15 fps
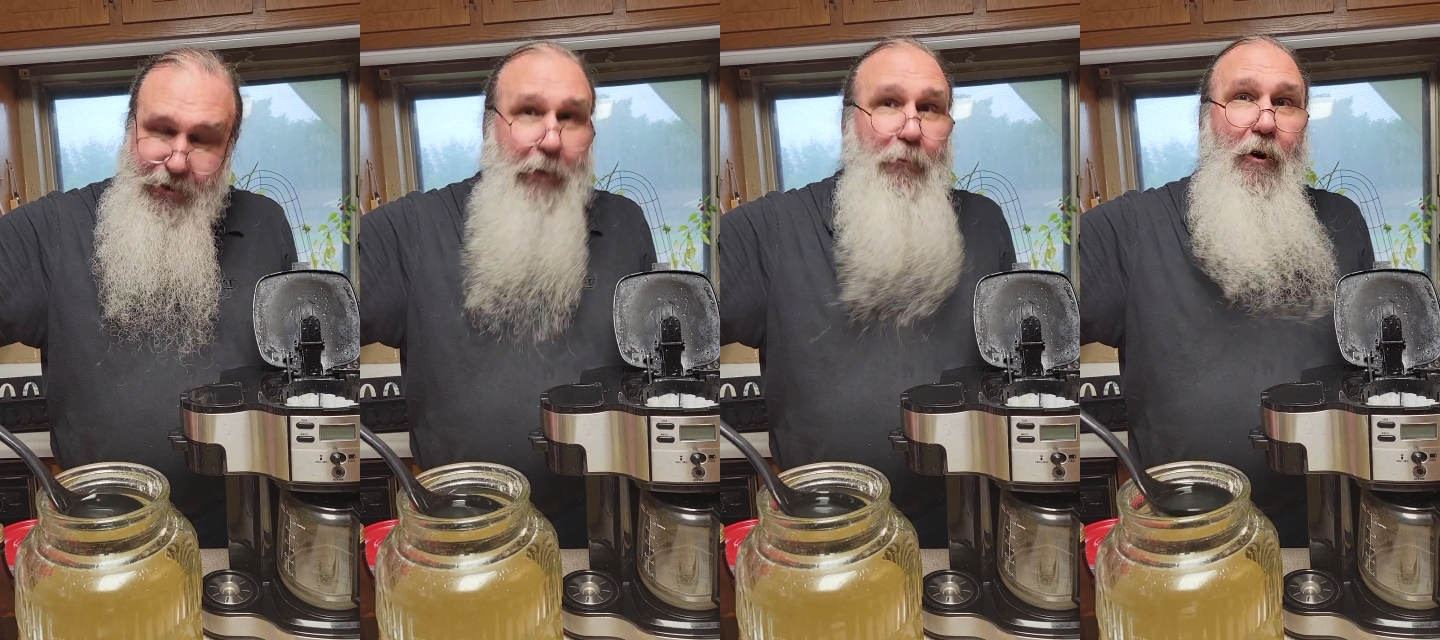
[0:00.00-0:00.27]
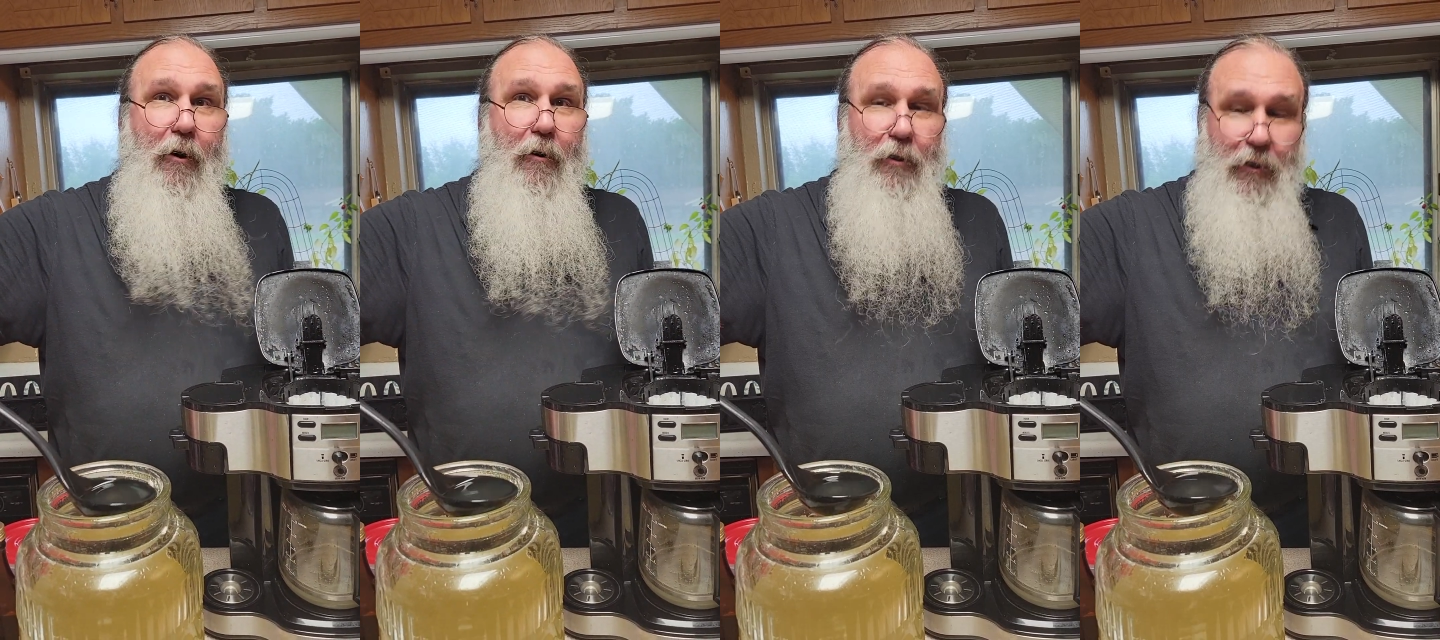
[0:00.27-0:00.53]

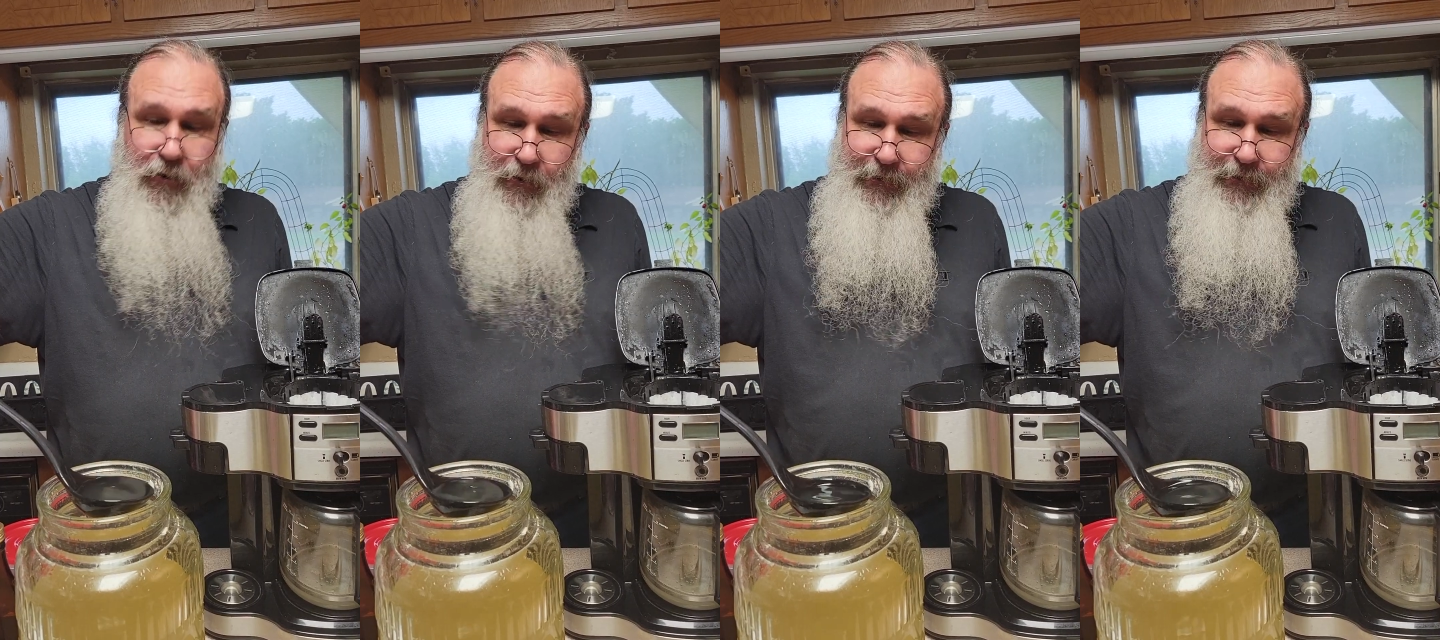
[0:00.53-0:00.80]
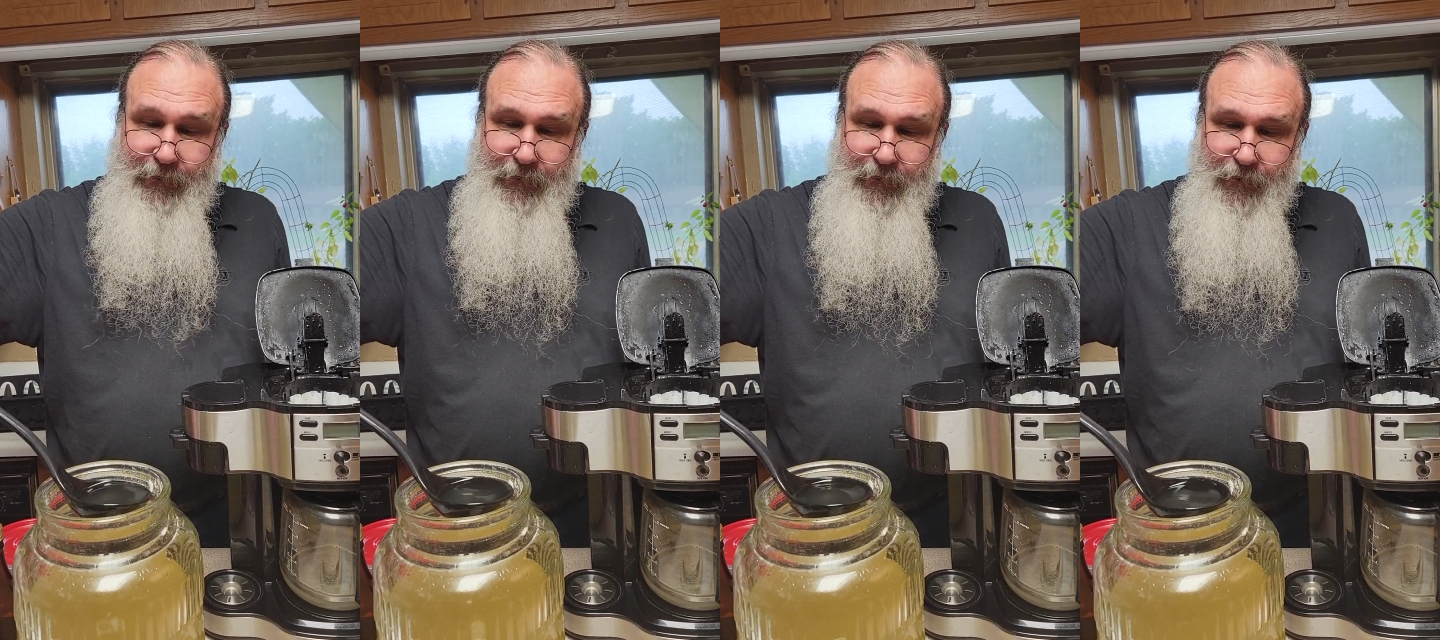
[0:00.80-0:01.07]
were all
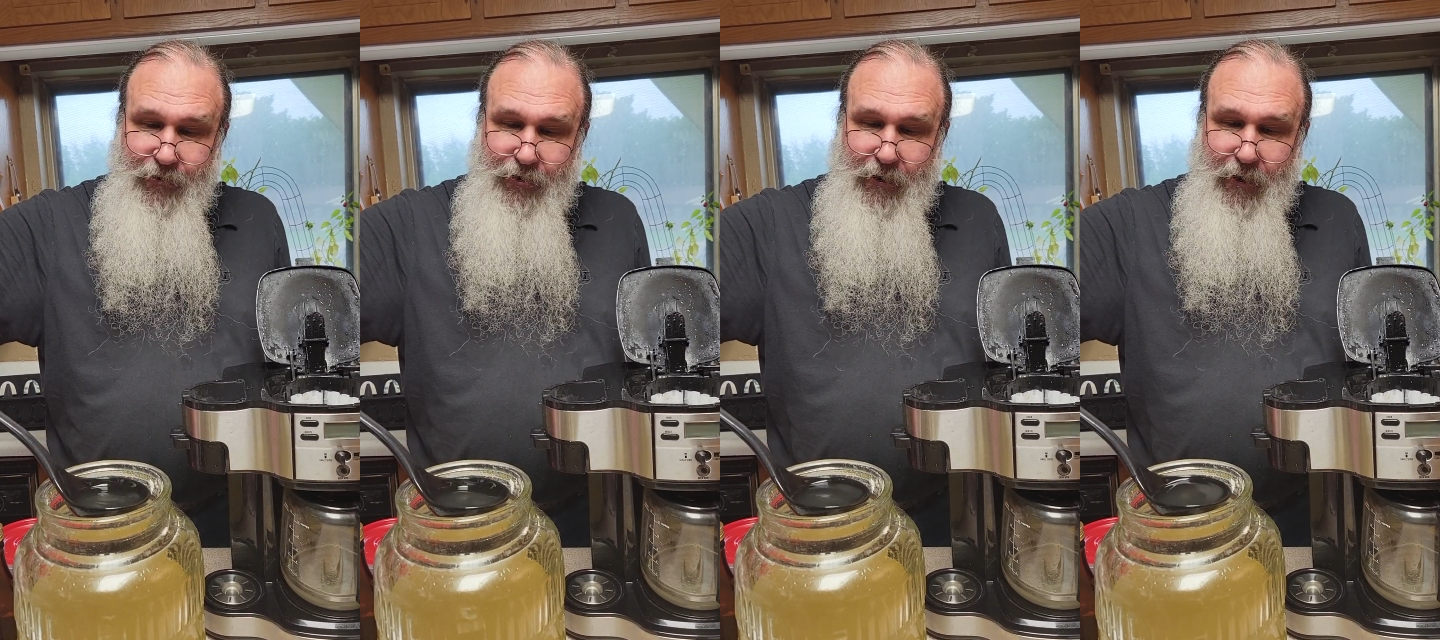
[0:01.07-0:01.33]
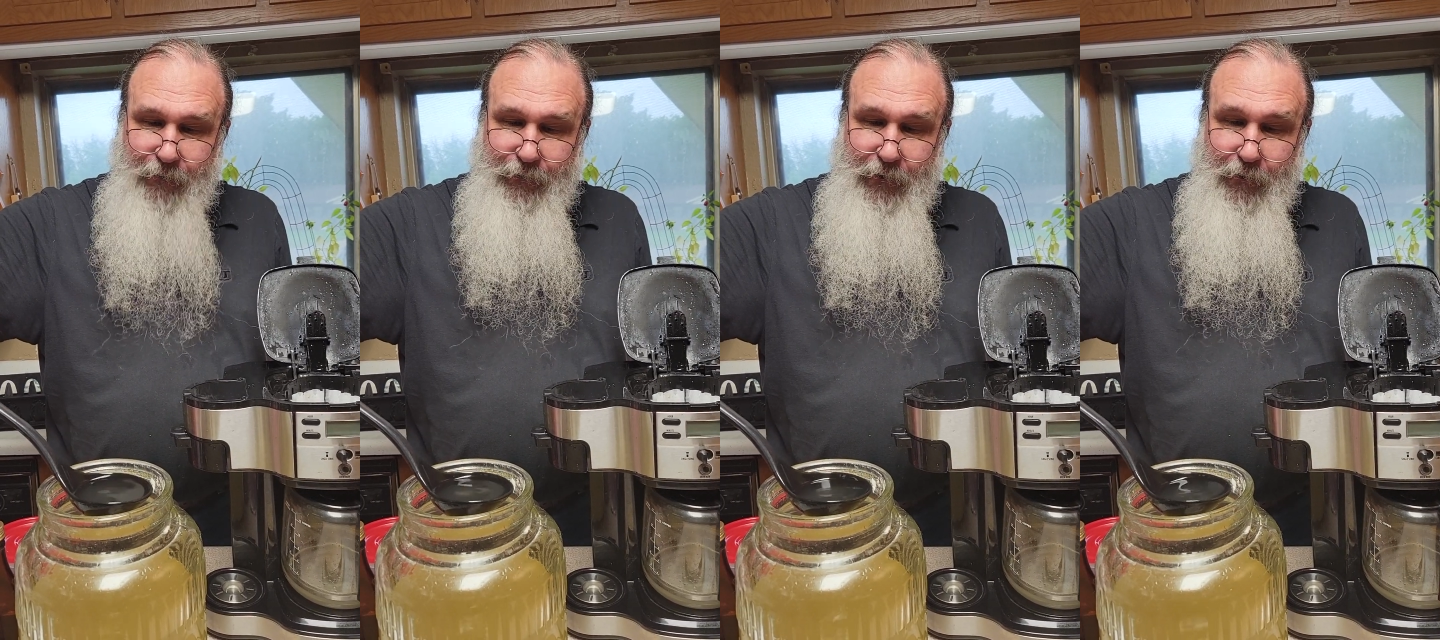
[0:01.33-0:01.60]
clean and
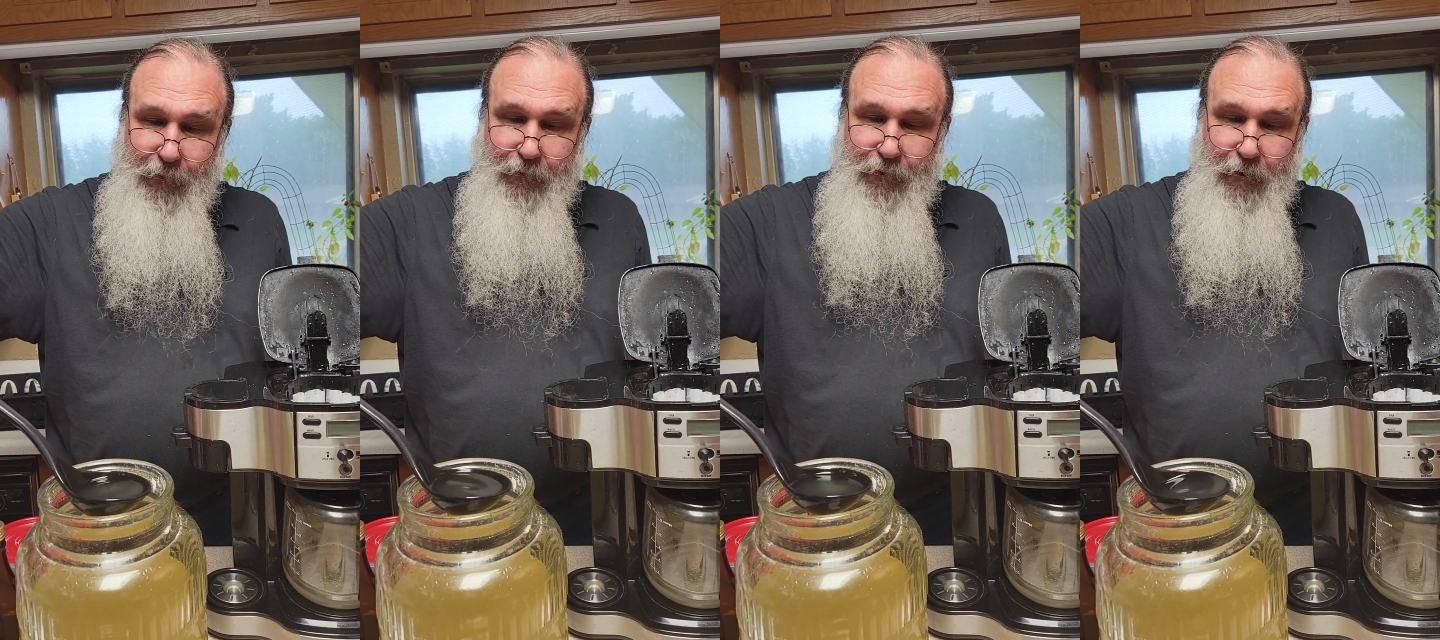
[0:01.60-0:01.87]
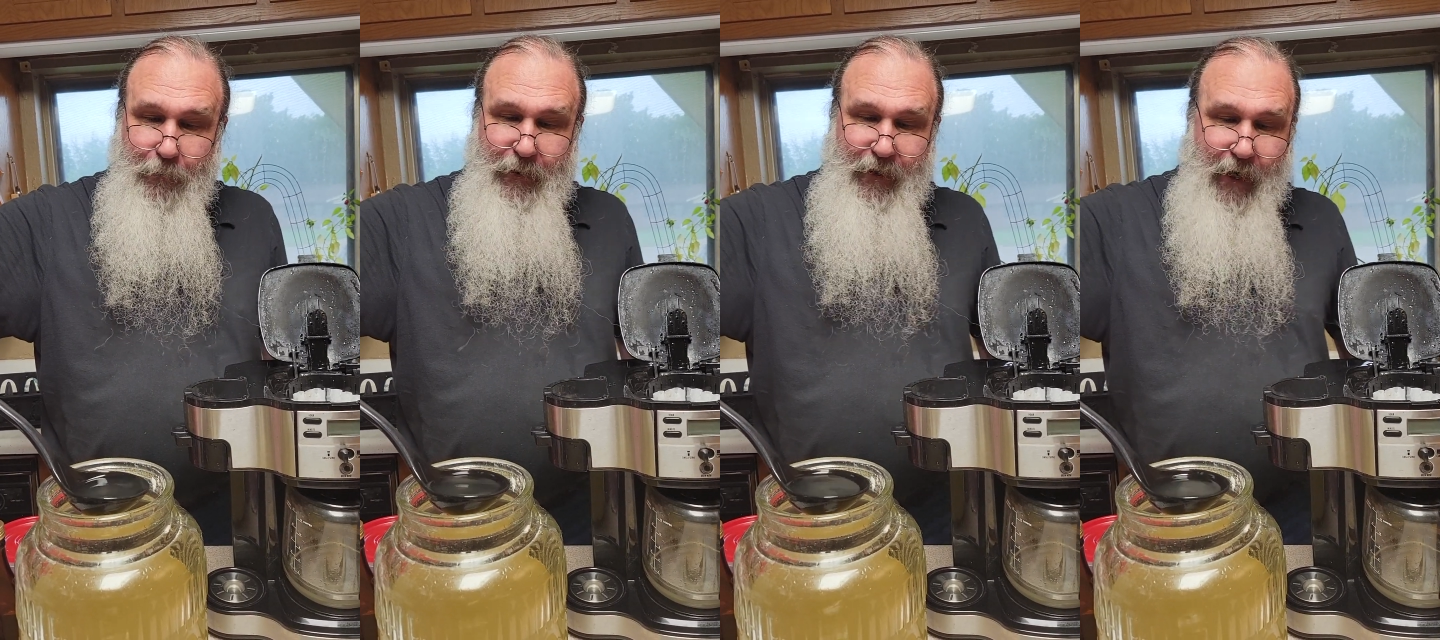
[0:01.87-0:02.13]
stuff. A
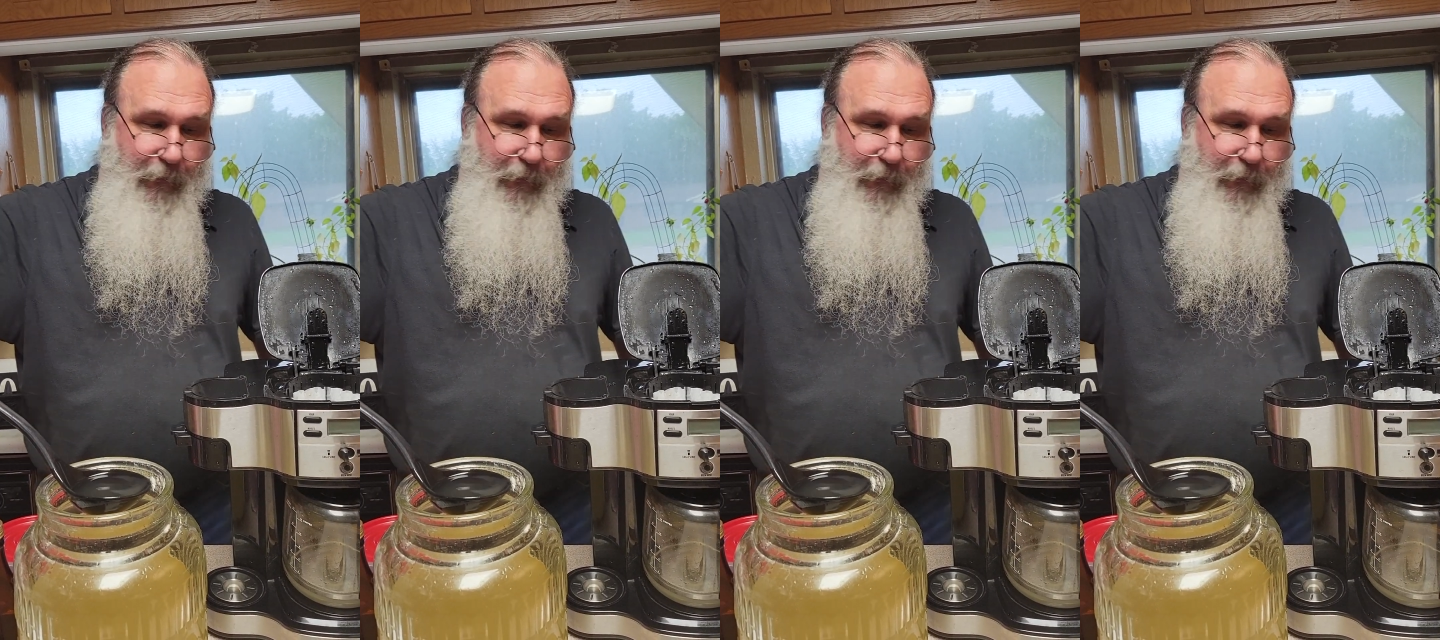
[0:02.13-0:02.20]
little bit.